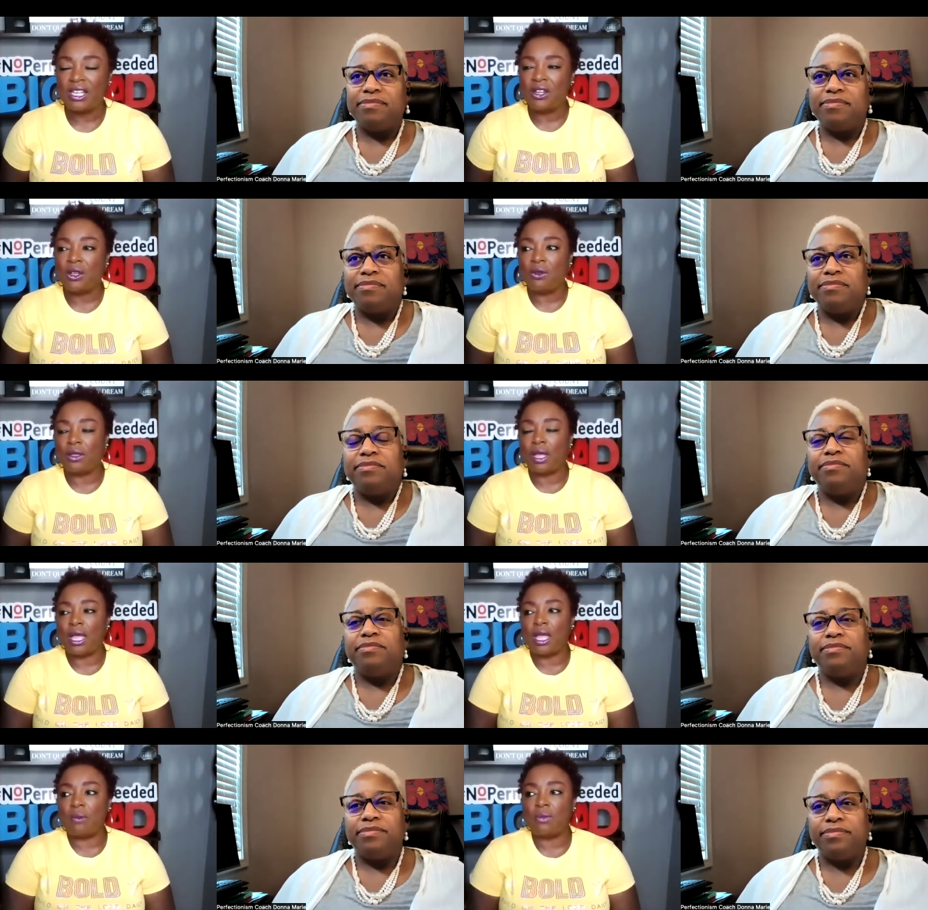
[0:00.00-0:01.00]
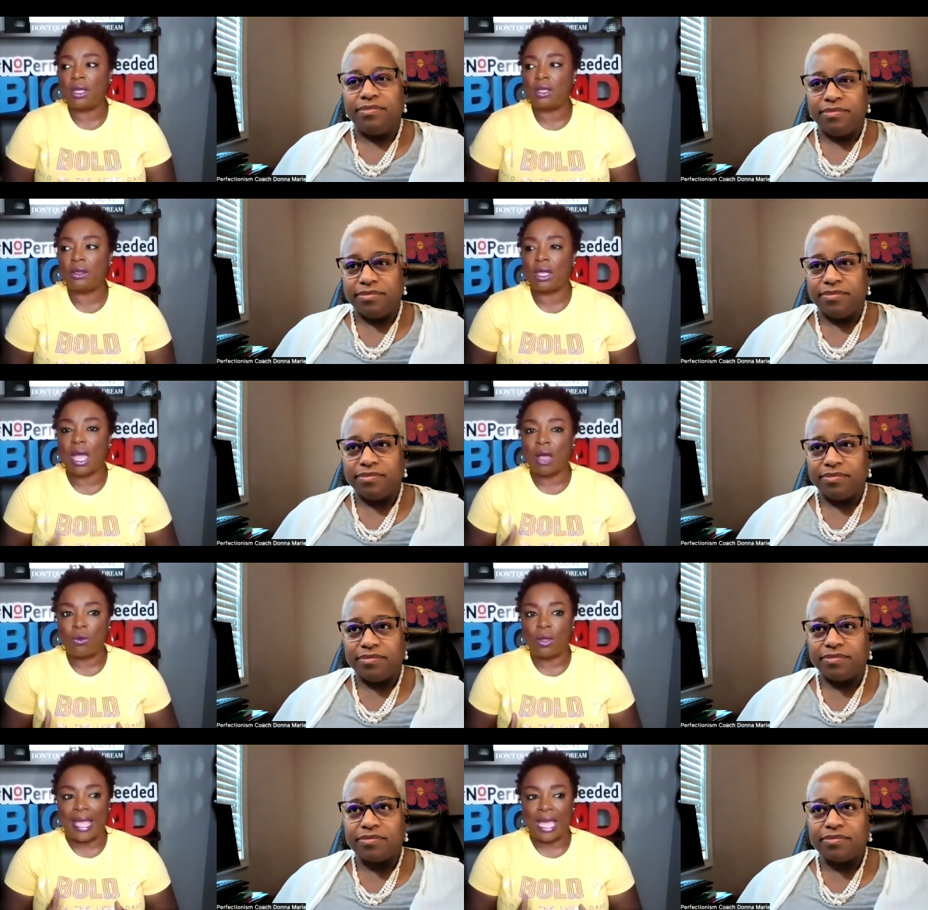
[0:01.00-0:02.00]
Speaker 1: You know, um, I
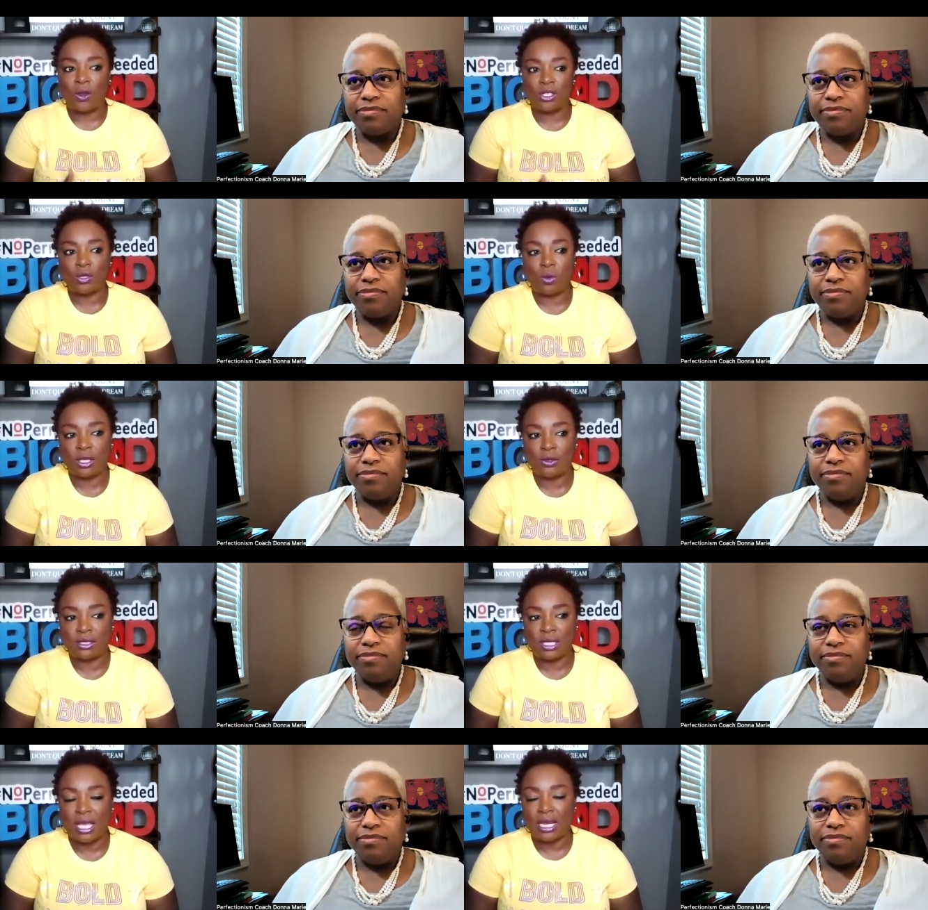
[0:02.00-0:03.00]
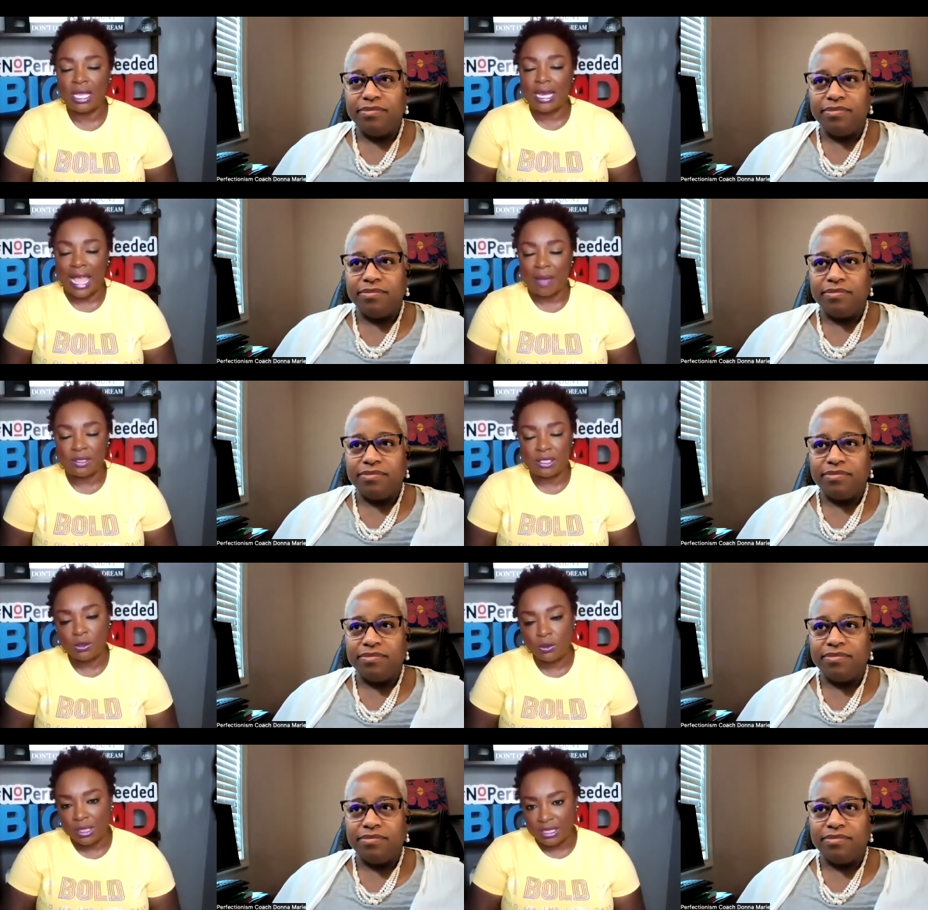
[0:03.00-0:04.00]
will add on to what you said. It
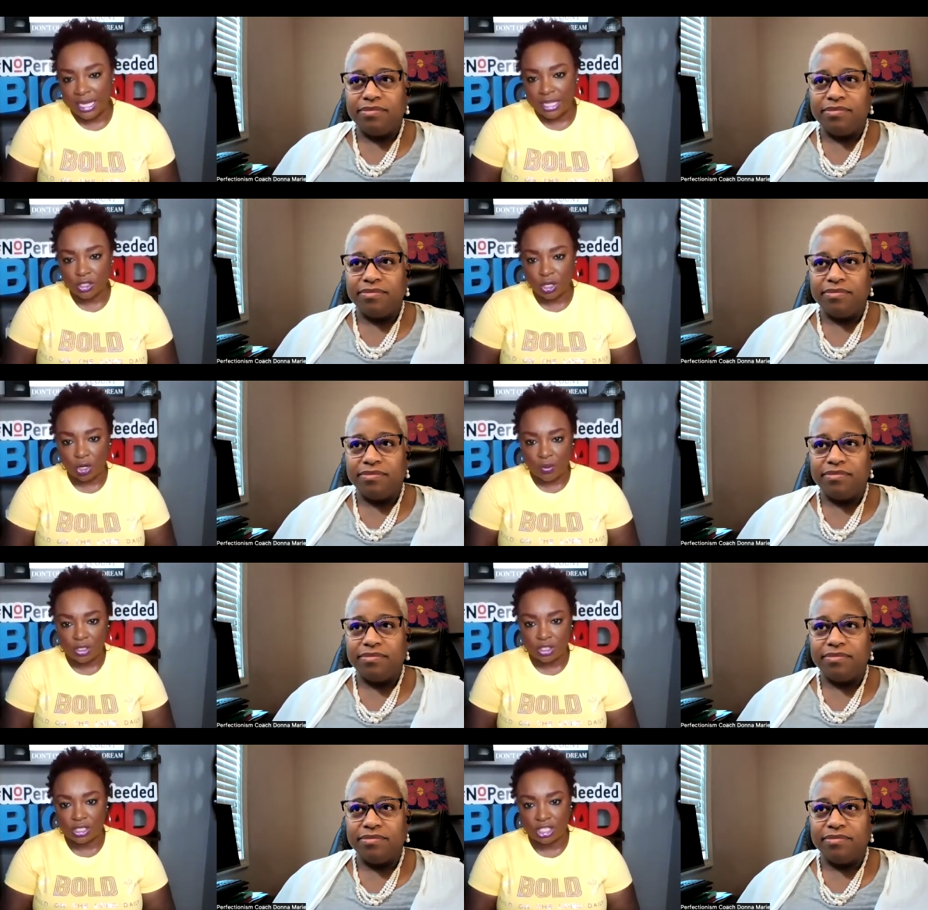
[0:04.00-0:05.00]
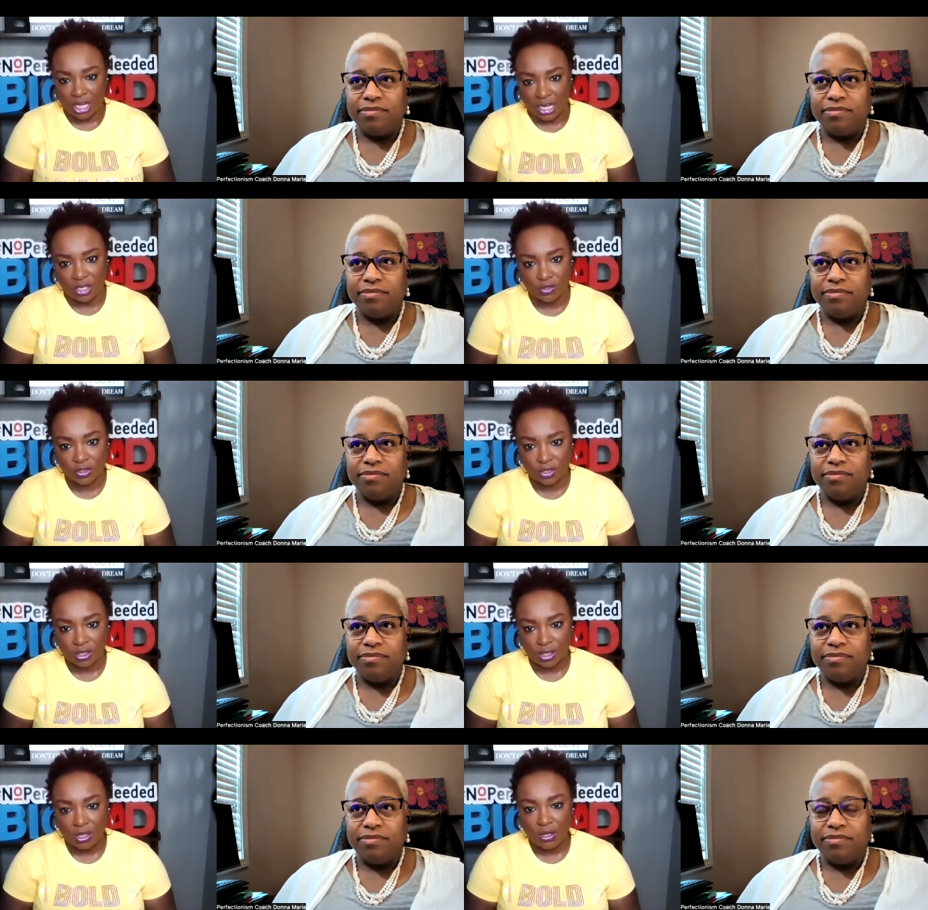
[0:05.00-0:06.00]
absolutely takes courage to change
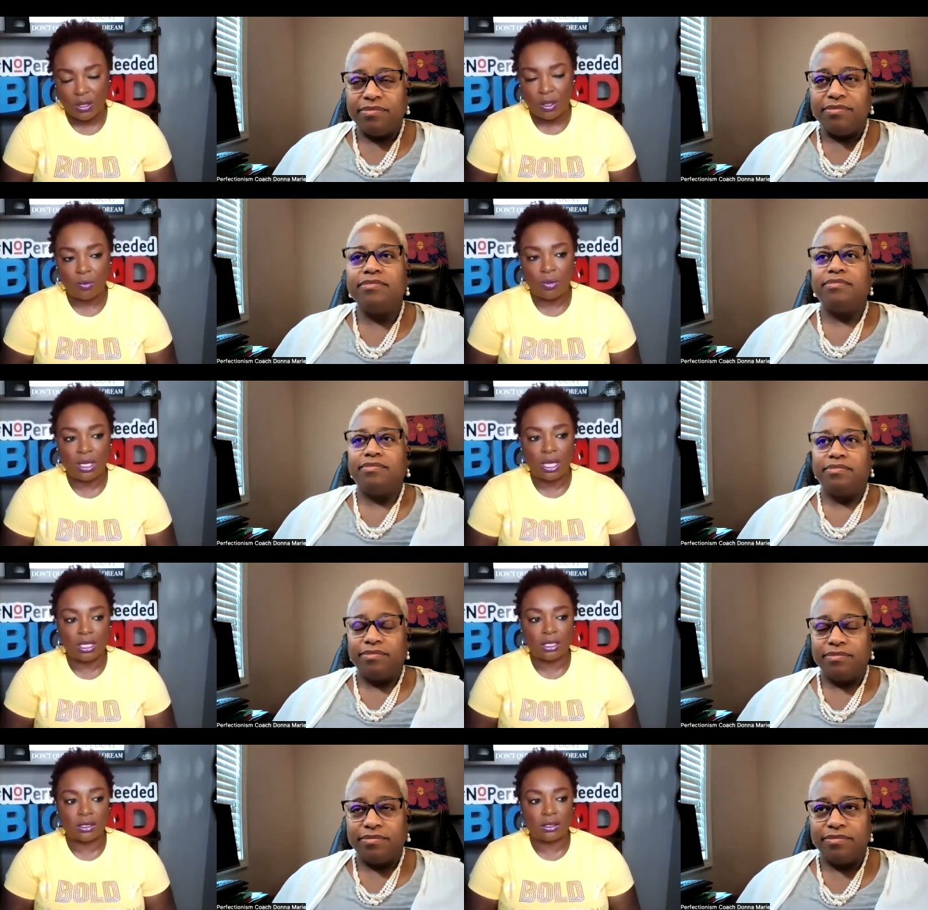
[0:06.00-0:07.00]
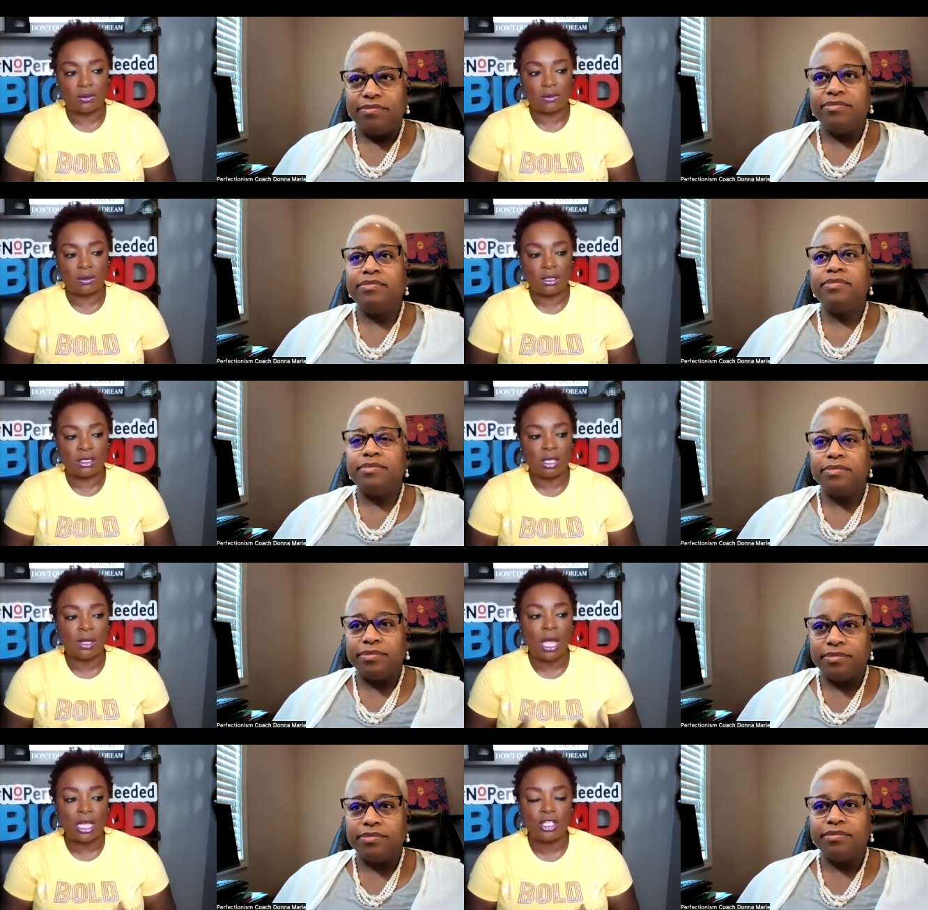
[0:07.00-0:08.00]
because the
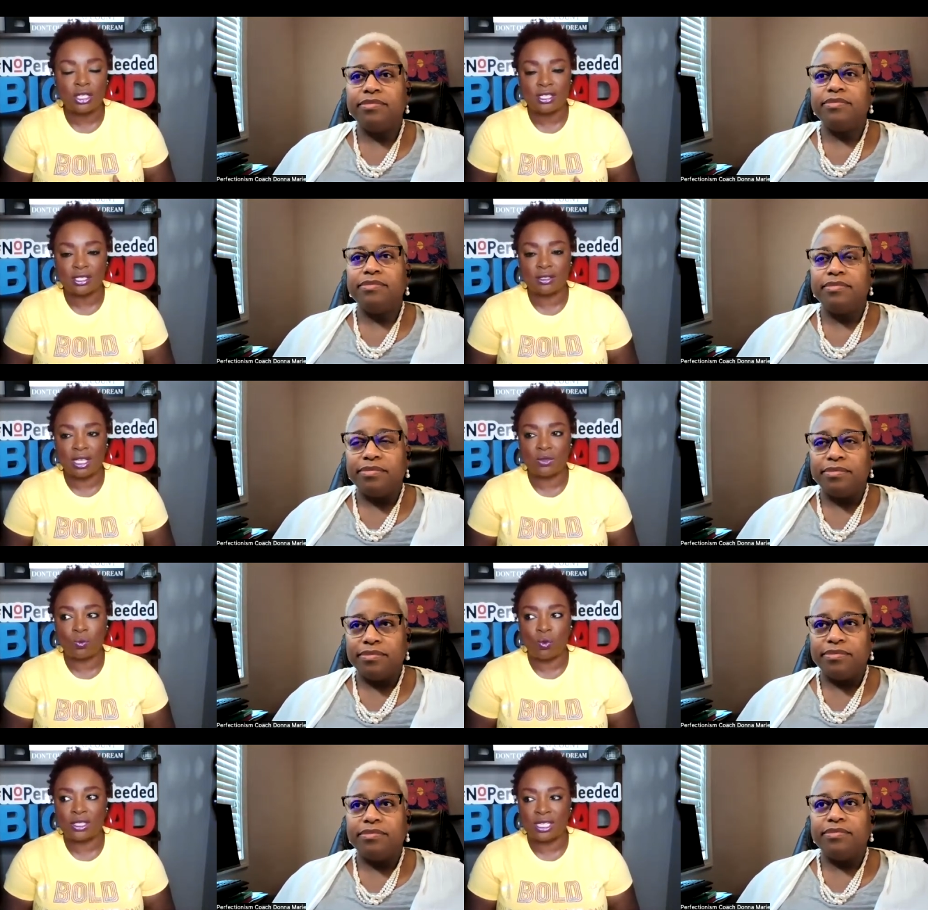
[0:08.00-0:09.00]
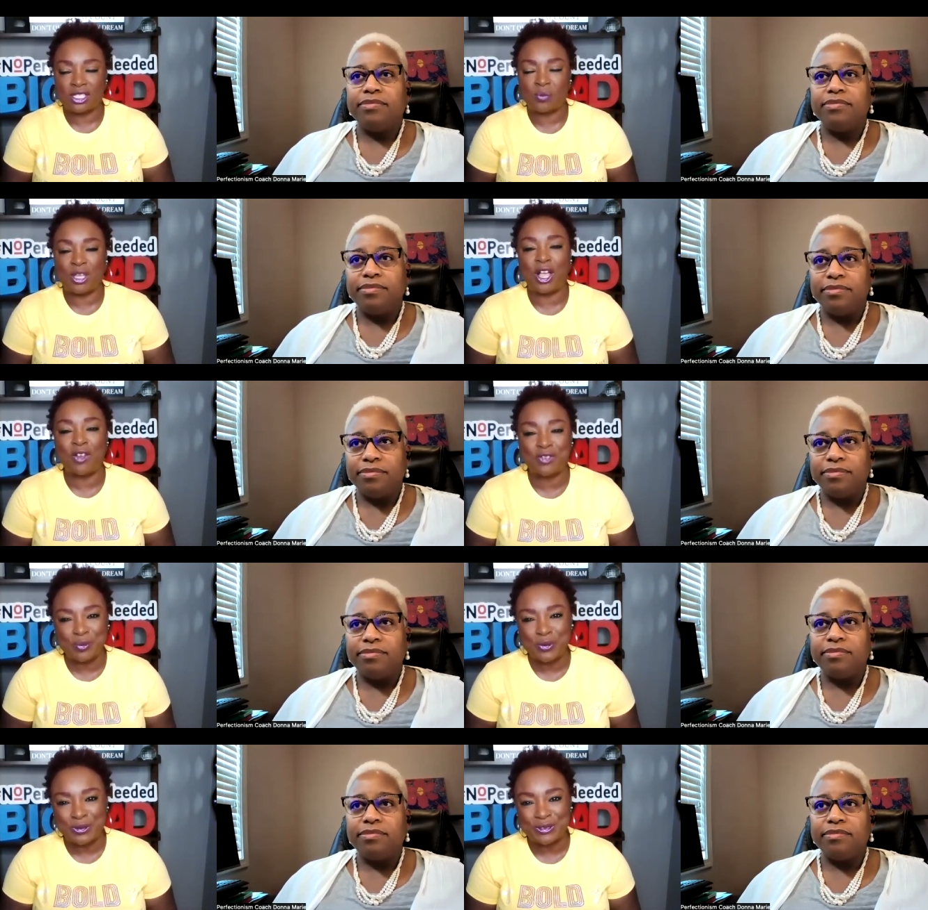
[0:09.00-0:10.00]
subconscious is, wants us to be
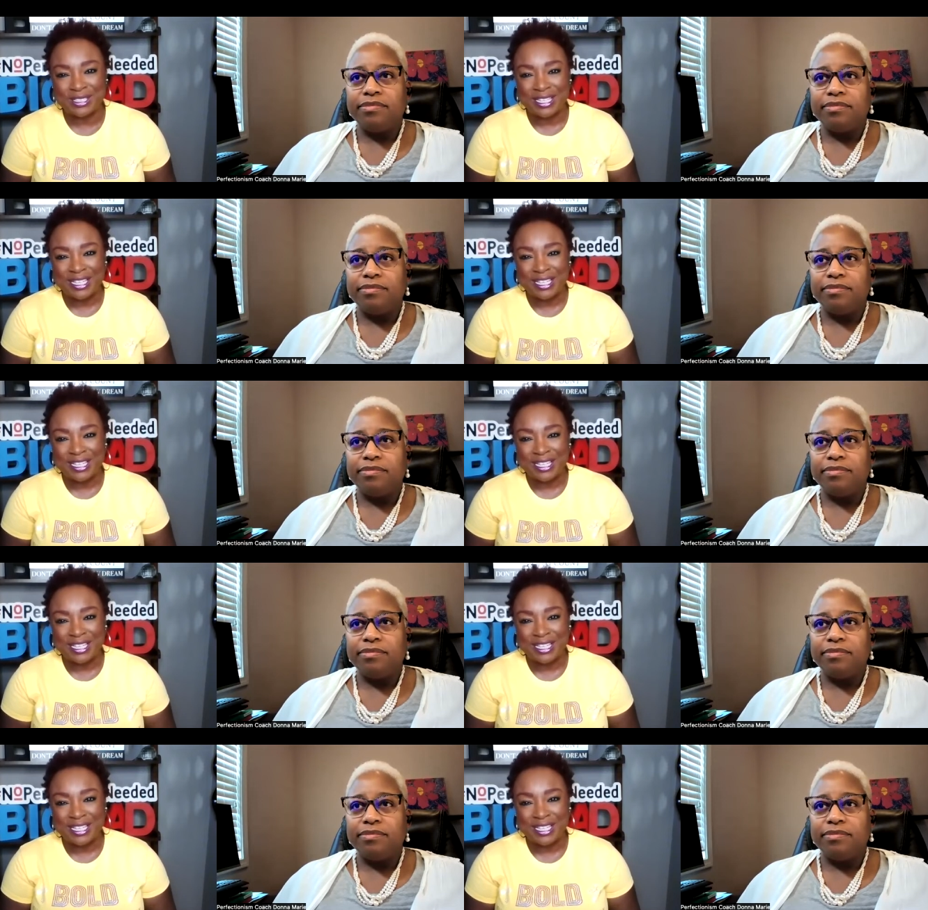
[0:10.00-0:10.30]
comfortable,